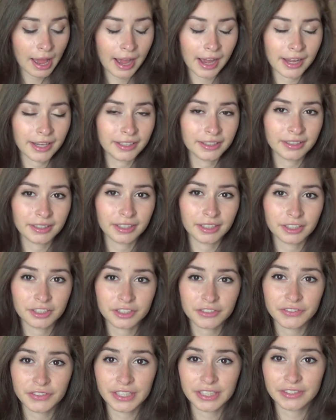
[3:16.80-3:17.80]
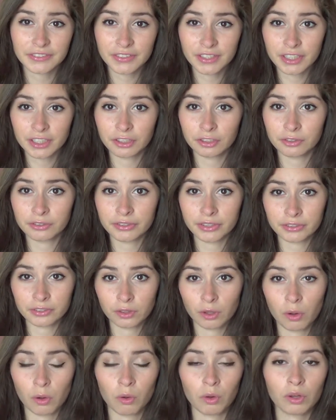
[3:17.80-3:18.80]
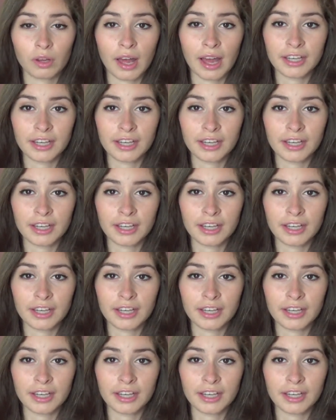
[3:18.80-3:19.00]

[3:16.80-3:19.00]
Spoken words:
and it's just easy to use as a whole.